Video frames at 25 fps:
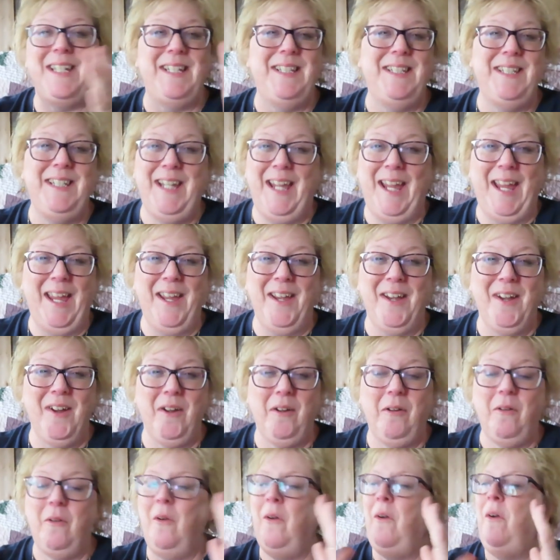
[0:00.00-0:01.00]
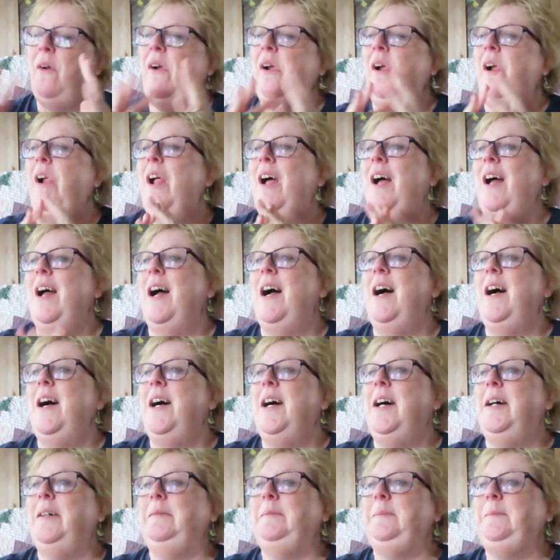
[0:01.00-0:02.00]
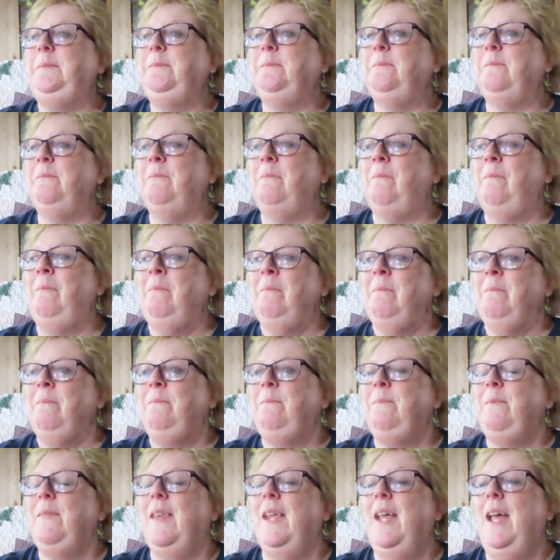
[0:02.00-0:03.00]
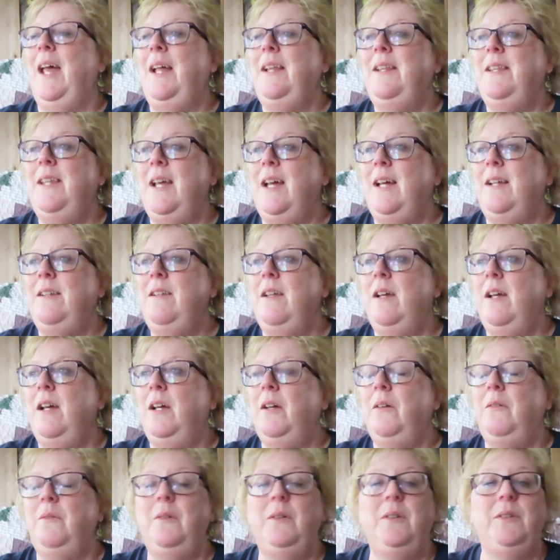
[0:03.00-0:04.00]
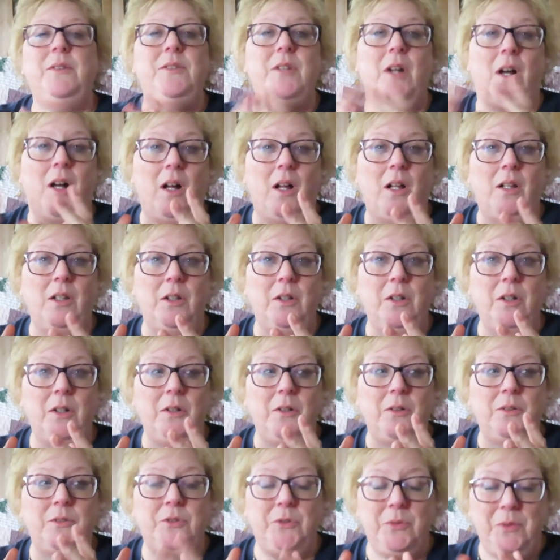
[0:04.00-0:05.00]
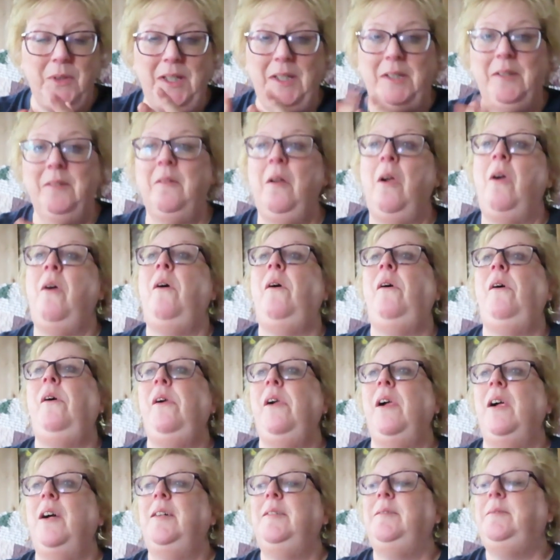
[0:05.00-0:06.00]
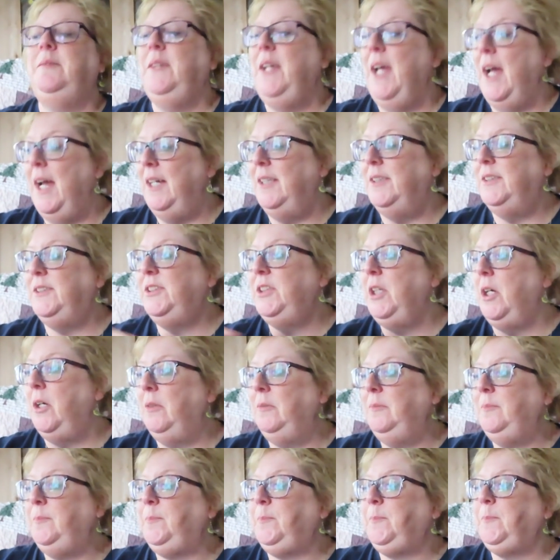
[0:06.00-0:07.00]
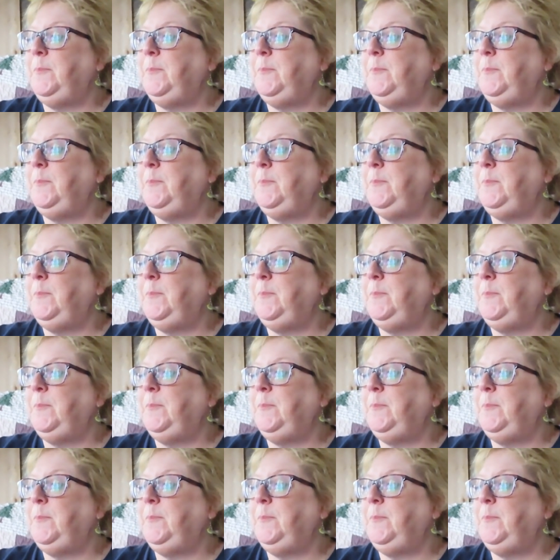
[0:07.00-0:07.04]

in the air. And then Dollar Tree. Yeah, so.